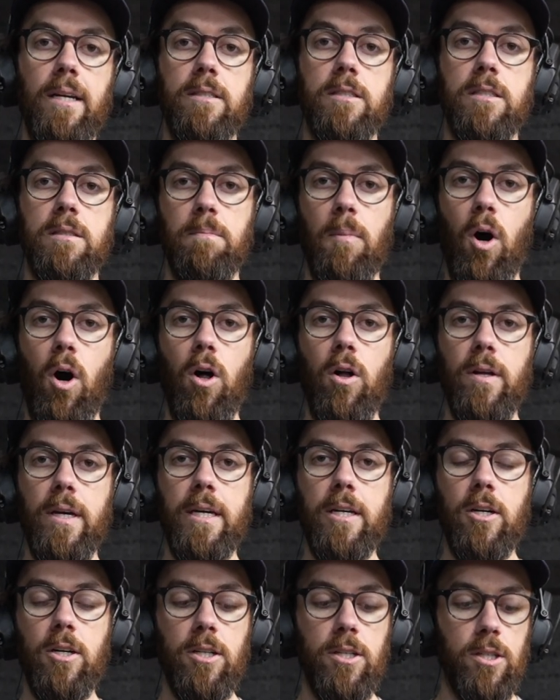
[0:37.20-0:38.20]
small
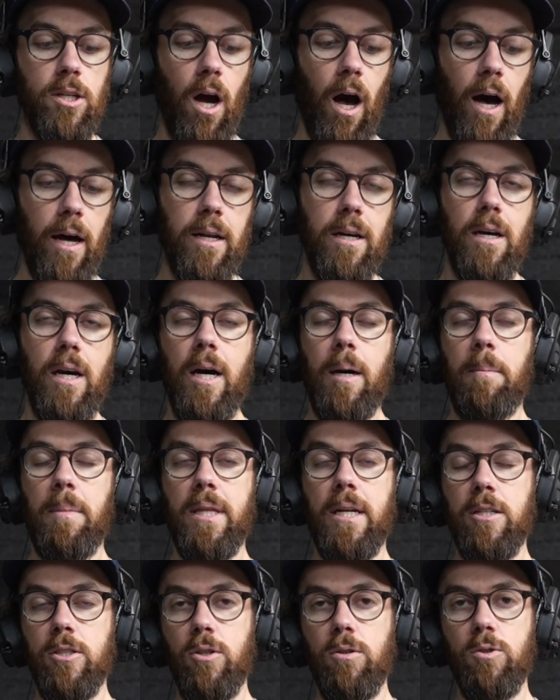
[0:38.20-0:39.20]
inner dot, but
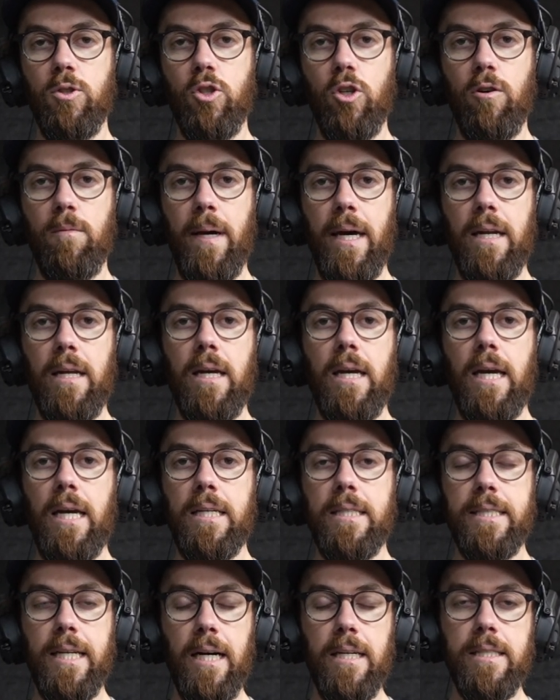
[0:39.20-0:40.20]
then as you zoom in,
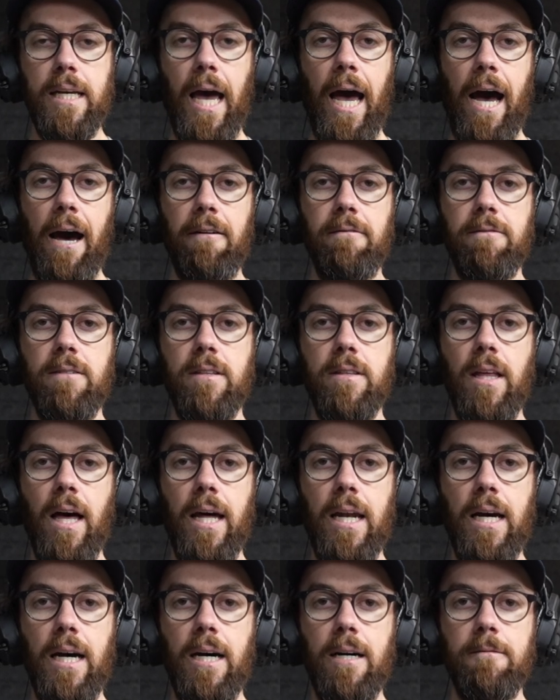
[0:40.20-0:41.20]
it does have
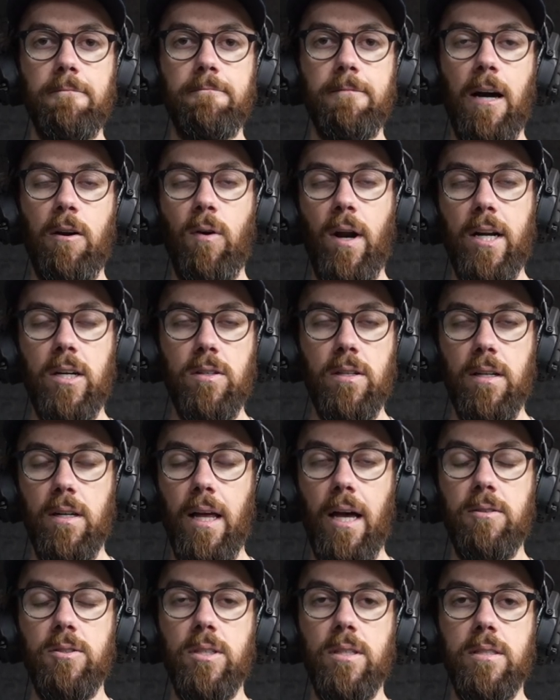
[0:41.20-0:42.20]
that reticle that
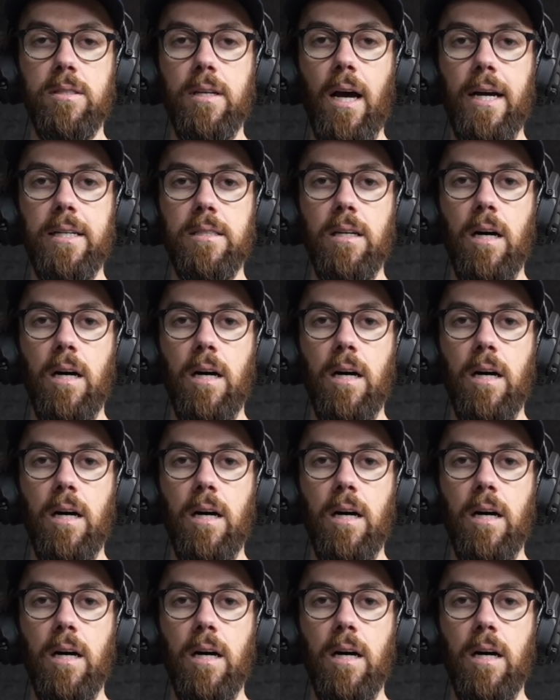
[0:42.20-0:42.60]
allows you to size